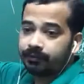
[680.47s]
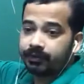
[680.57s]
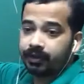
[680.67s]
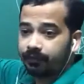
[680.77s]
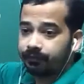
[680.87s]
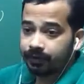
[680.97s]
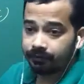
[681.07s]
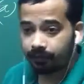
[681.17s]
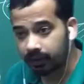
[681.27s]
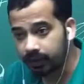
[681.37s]
of the surface
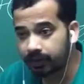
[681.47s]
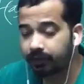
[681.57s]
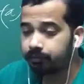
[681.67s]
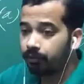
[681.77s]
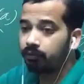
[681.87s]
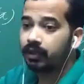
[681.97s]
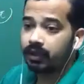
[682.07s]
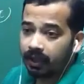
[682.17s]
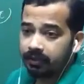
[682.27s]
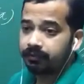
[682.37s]
for a given boundary
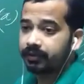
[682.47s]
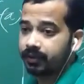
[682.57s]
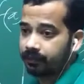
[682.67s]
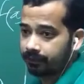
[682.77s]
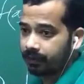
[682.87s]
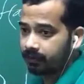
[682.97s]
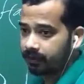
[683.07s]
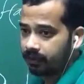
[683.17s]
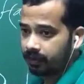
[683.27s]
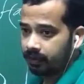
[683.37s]
line of the surface.
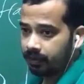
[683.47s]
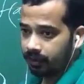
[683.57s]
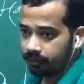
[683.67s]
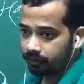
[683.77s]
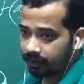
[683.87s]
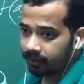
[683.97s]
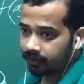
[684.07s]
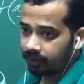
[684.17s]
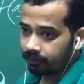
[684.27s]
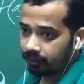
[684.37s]
So that's the
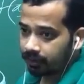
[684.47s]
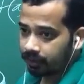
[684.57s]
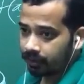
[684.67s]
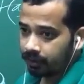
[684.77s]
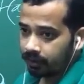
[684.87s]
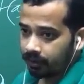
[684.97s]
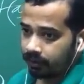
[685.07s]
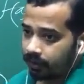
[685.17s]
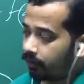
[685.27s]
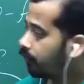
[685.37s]
statement.
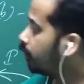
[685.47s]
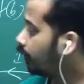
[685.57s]
Now